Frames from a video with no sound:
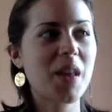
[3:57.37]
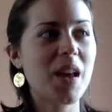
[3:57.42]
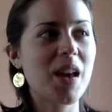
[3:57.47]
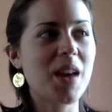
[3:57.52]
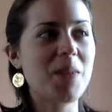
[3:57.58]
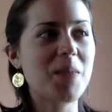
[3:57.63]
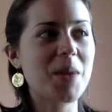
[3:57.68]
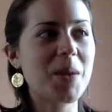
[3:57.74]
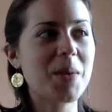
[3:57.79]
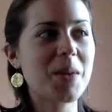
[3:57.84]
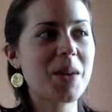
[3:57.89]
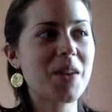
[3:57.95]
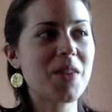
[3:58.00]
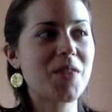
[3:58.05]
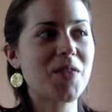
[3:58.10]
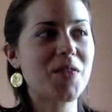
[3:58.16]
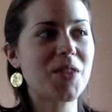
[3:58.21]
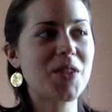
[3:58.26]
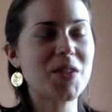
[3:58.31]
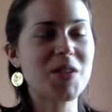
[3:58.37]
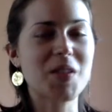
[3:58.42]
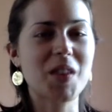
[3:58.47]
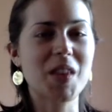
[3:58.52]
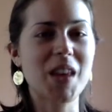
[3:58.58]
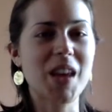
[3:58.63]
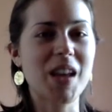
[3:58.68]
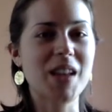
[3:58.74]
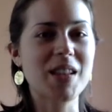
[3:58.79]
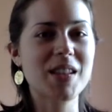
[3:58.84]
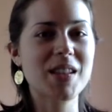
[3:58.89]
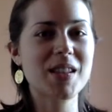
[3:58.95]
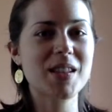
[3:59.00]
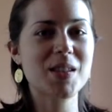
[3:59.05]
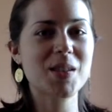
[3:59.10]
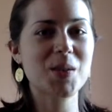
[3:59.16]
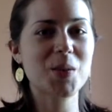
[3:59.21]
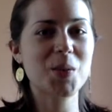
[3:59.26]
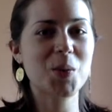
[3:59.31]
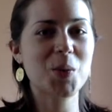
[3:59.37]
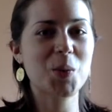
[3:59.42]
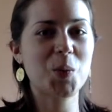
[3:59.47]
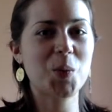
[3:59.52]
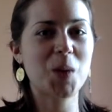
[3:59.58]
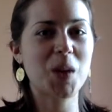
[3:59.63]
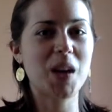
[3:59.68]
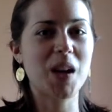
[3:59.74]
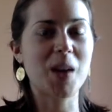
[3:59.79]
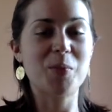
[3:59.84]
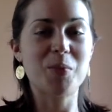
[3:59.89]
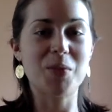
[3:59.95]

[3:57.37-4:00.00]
And maybe at first glance, when I